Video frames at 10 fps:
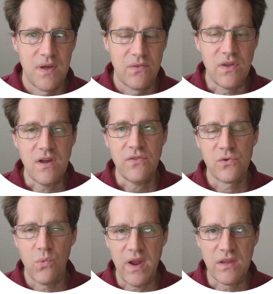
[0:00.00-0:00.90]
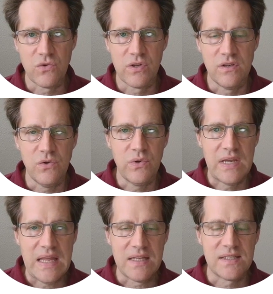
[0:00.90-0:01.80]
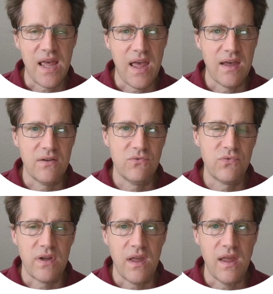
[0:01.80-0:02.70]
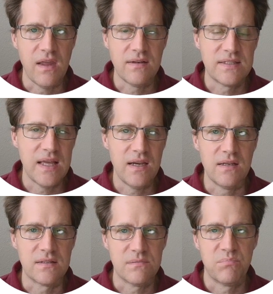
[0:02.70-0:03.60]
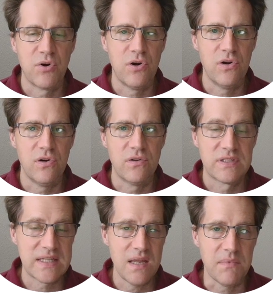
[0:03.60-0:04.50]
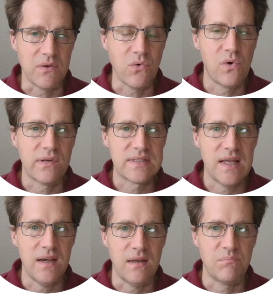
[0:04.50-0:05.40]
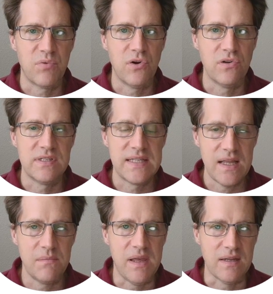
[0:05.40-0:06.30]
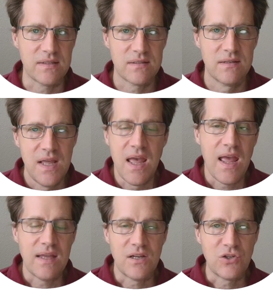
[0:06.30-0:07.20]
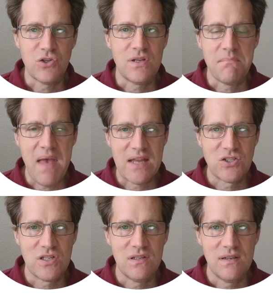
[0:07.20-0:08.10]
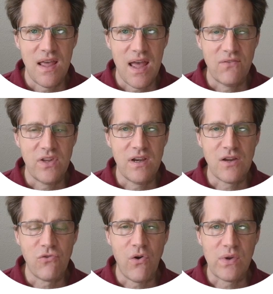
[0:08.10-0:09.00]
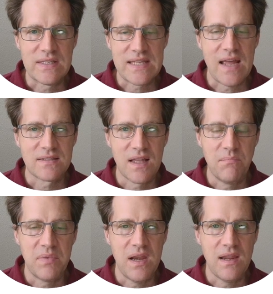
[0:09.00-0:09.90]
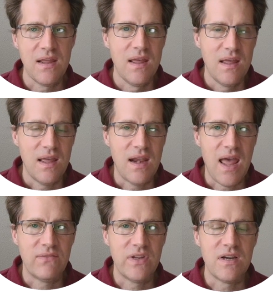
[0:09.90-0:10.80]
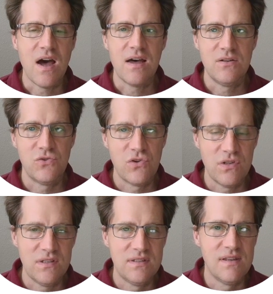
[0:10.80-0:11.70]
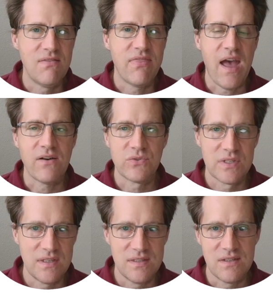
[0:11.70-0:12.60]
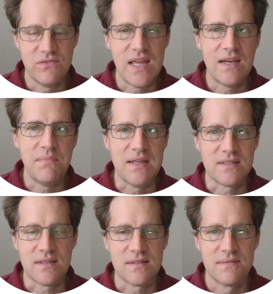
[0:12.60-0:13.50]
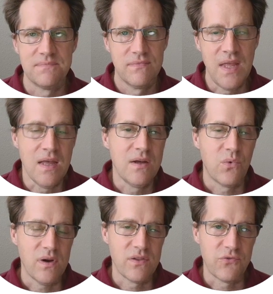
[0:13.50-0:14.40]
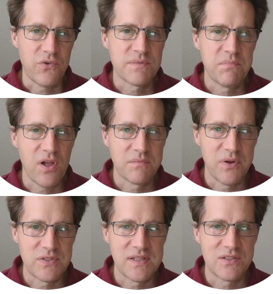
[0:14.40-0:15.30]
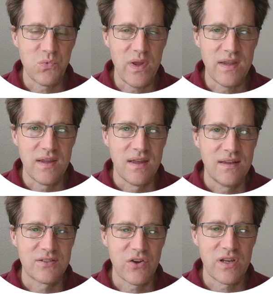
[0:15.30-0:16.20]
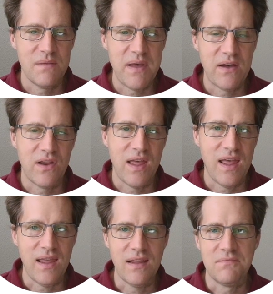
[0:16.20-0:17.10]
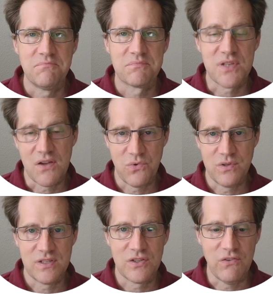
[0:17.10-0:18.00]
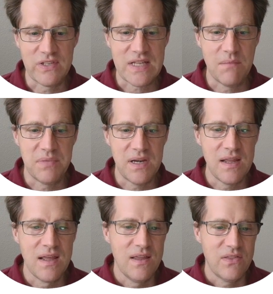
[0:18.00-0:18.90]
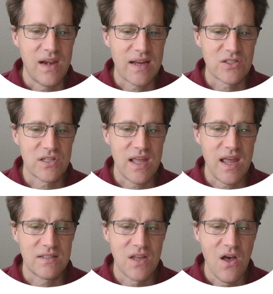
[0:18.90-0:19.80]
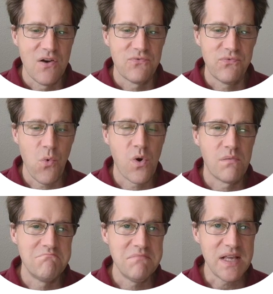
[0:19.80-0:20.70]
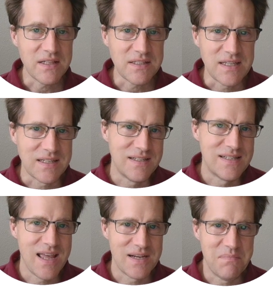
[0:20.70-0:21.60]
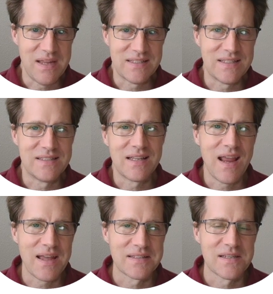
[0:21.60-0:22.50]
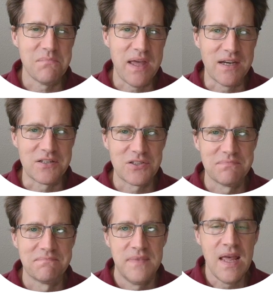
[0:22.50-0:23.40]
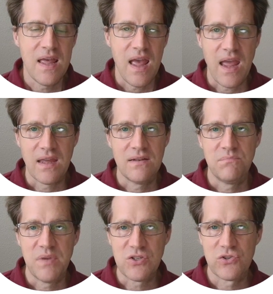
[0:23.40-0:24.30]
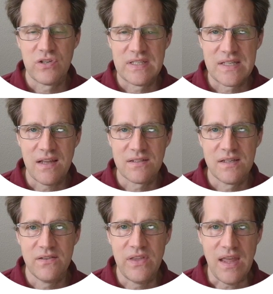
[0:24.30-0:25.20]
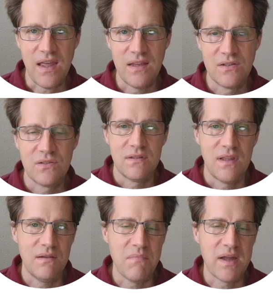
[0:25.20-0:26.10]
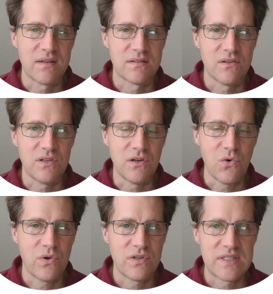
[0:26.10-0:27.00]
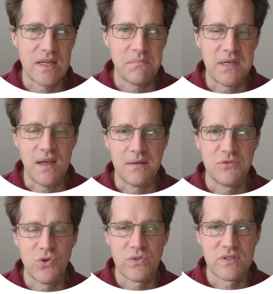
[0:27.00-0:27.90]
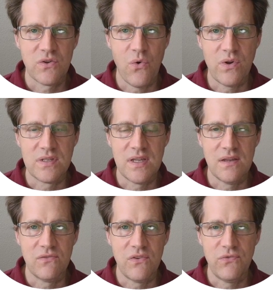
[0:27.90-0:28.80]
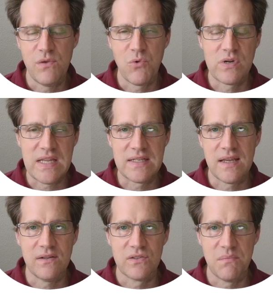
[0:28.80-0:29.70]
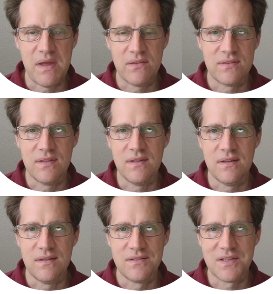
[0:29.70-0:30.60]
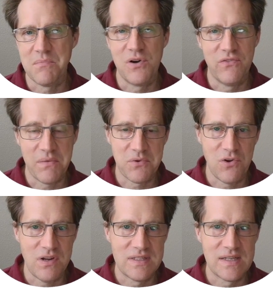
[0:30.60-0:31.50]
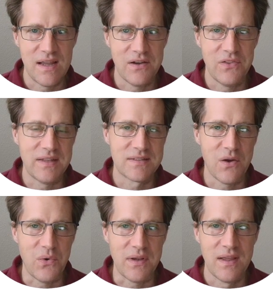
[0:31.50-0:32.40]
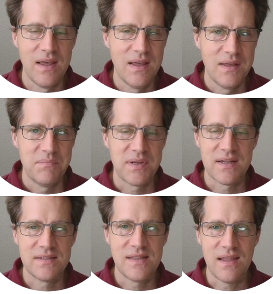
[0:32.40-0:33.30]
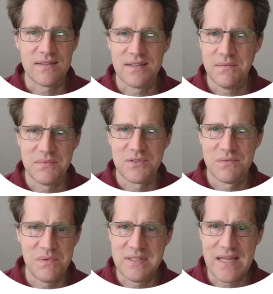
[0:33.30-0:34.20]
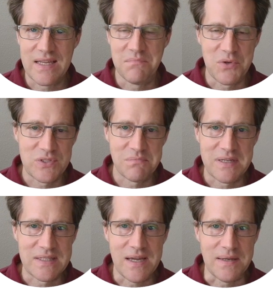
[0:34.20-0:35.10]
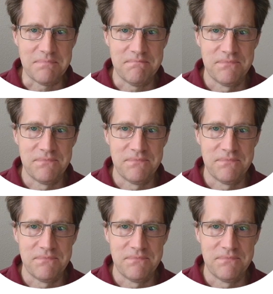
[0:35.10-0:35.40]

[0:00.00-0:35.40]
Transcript: The other way you could do it is have a tenant per schema or a tenant per database. And I couldn't imagine having a growing SaaS company and having hundreds and thousands of databases. Well, the first blog post this week is talking about a software as a service company that actually has 4 million databases it has to manage. And be sure to stay till the end. In my Consulting Corner segment, I'm just going to give a few more details about the summer of upgrades and how that's going, because that seems to be taking most of my time.